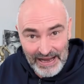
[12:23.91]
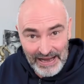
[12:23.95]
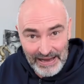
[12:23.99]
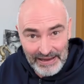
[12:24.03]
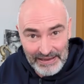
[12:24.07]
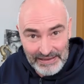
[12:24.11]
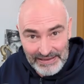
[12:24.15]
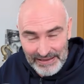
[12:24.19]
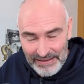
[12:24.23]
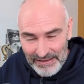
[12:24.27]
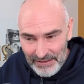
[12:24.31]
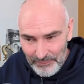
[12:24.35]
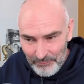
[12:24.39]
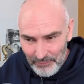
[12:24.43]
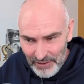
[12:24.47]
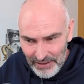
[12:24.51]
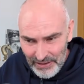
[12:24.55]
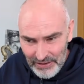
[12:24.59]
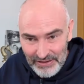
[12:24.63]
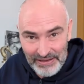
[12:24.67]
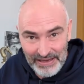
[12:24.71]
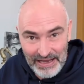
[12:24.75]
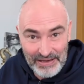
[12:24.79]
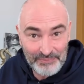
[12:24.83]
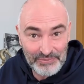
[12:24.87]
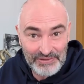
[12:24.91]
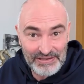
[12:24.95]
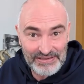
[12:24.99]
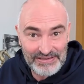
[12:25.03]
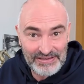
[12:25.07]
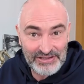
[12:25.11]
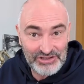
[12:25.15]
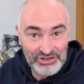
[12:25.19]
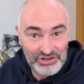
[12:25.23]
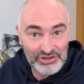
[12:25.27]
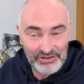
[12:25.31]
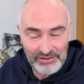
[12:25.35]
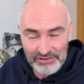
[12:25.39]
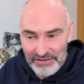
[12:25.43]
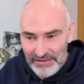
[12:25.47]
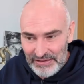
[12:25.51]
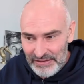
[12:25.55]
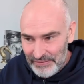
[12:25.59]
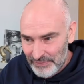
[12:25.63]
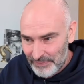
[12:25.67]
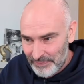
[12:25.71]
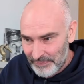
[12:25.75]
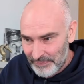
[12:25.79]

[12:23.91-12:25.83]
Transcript: and in the middle game decisions.